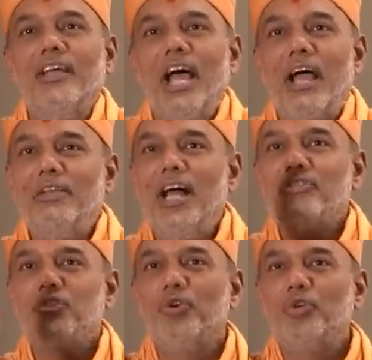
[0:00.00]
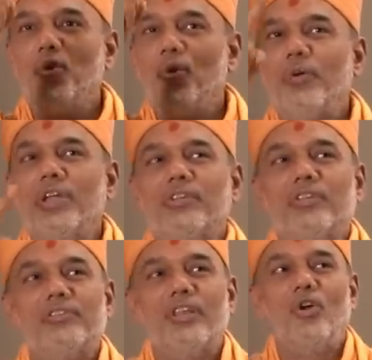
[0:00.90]
I will ask you two
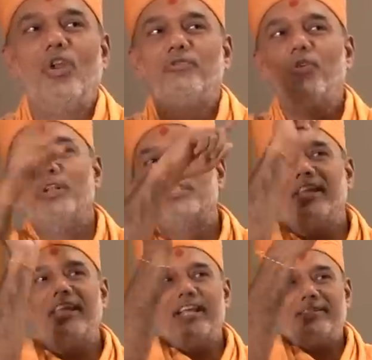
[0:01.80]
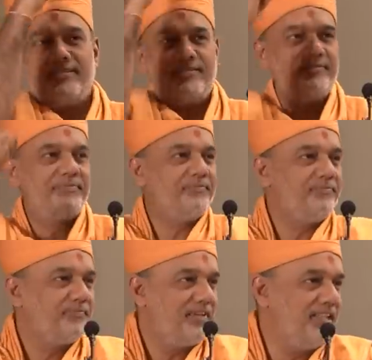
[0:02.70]
questions and all of you will say yes
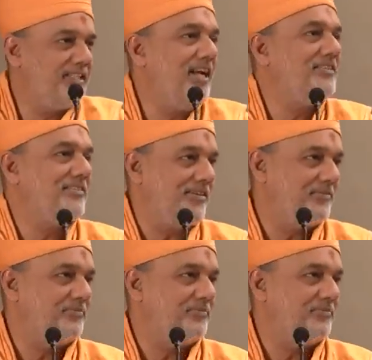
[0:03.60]
as an answer.